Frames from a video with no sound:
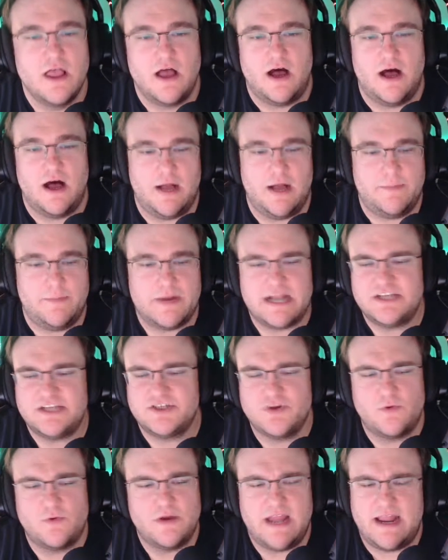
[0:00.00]
But I just
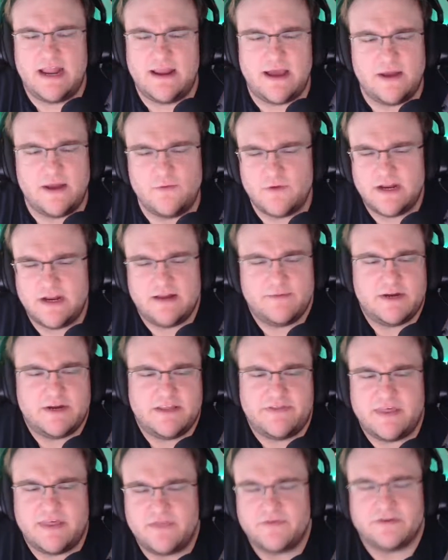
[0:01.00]
don't want I don't want anybody to
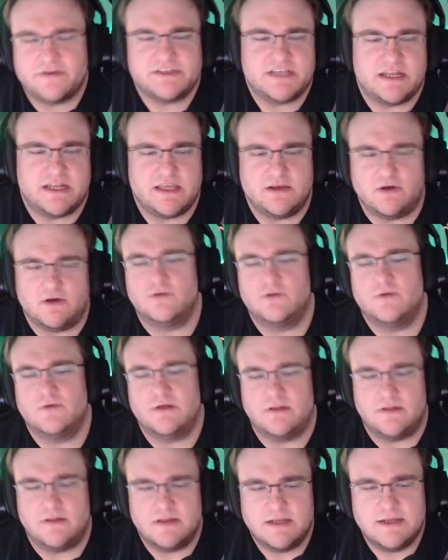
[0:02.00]
think there's any, oh,
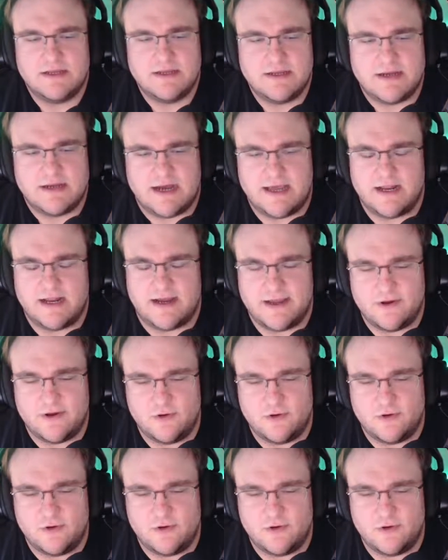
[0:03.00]
well, I hope